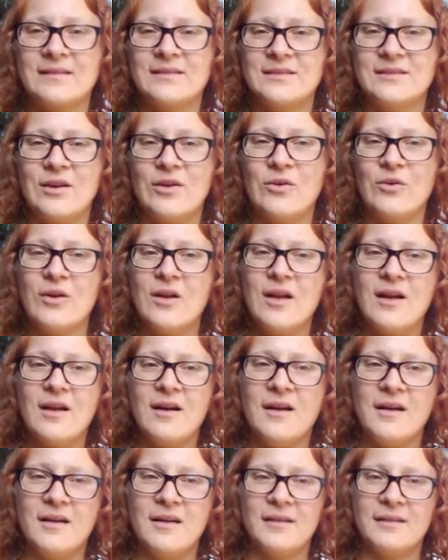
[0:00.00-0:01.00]
So
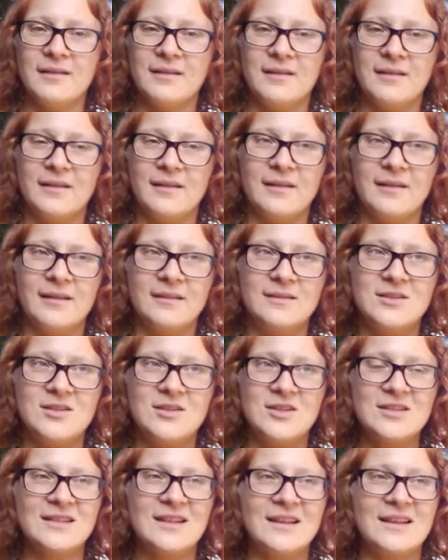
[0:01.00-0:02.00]

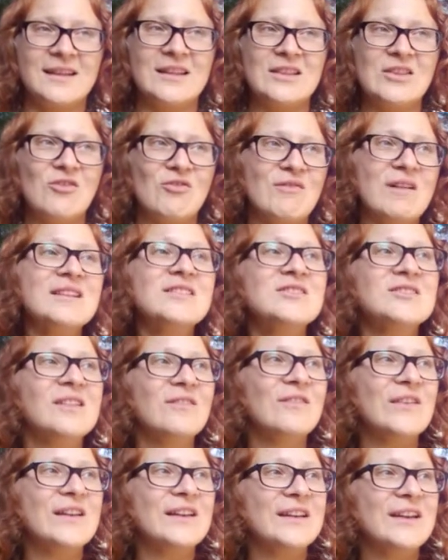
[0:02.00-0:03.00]
just like in the original
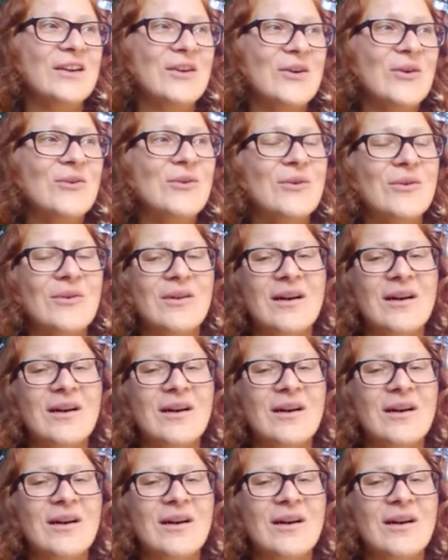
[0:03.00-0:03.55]
video I